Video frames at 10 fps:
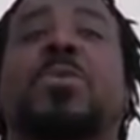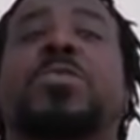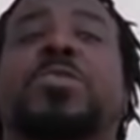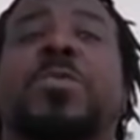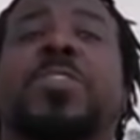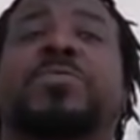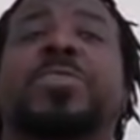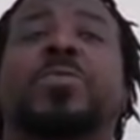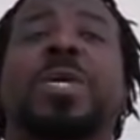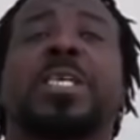months,
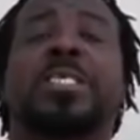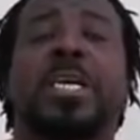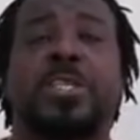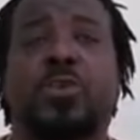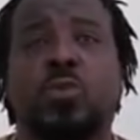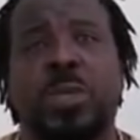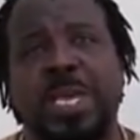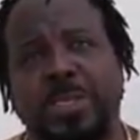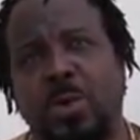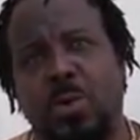3 weeks, and 2
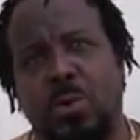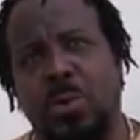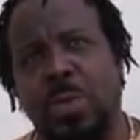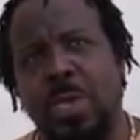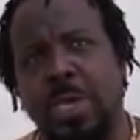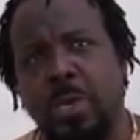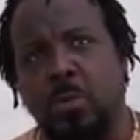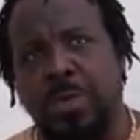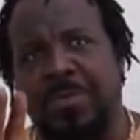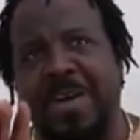days old. He
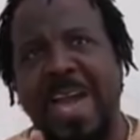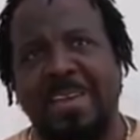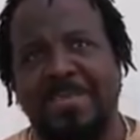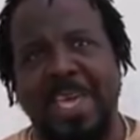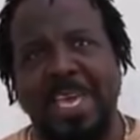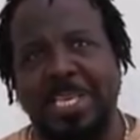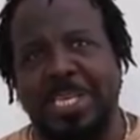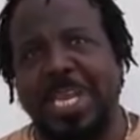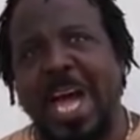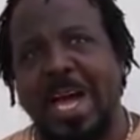was 5 days
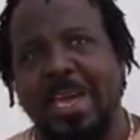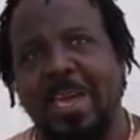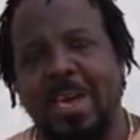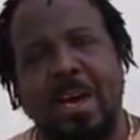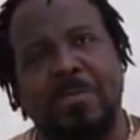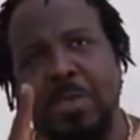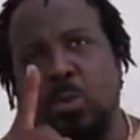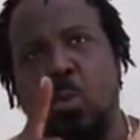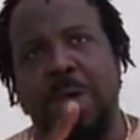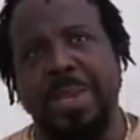shy of his
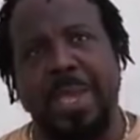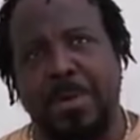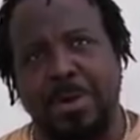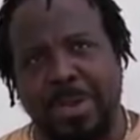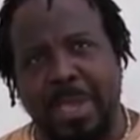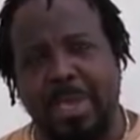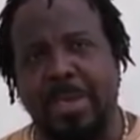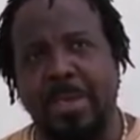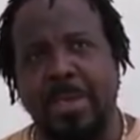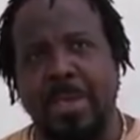one-day birthday.
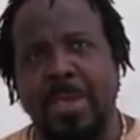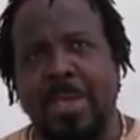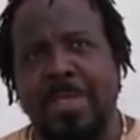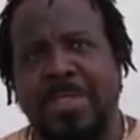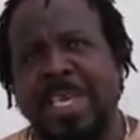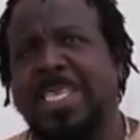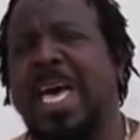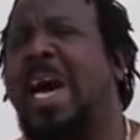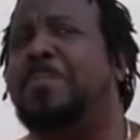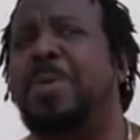This
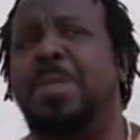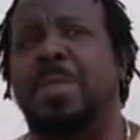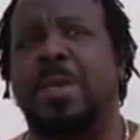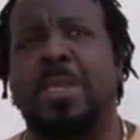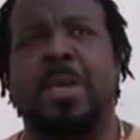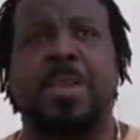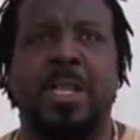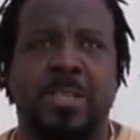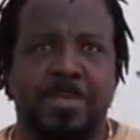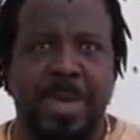happened in
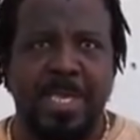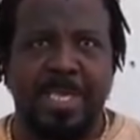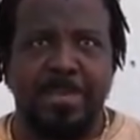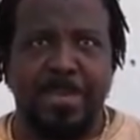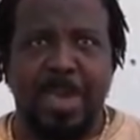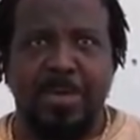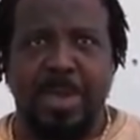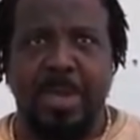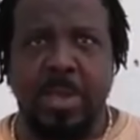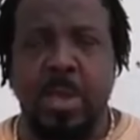Anata Bay, St.
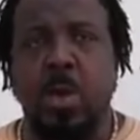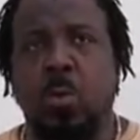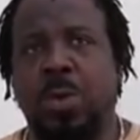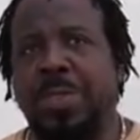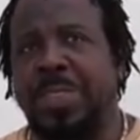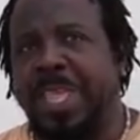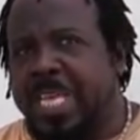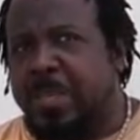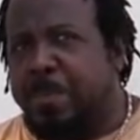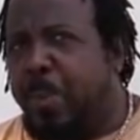Mary, when
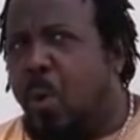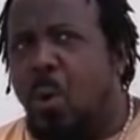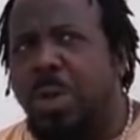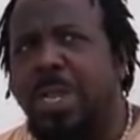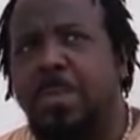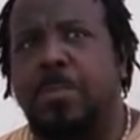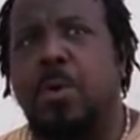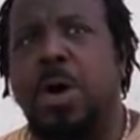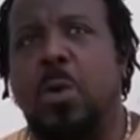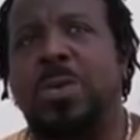this poor little
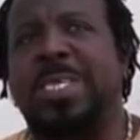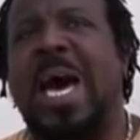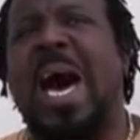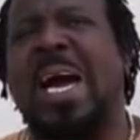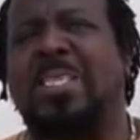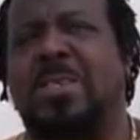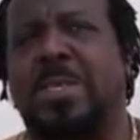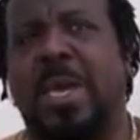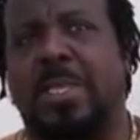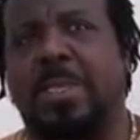boy was hacked to
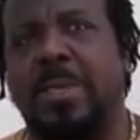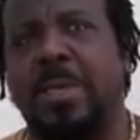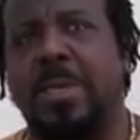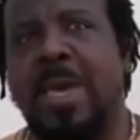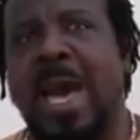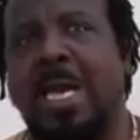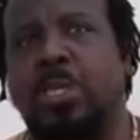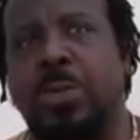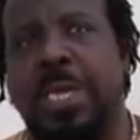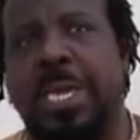death,
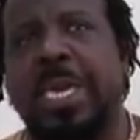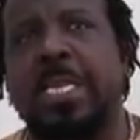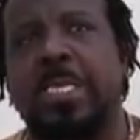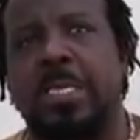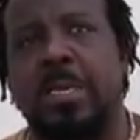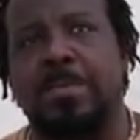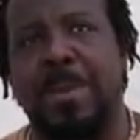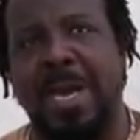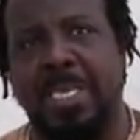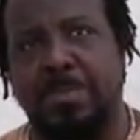actually killed
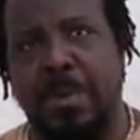by his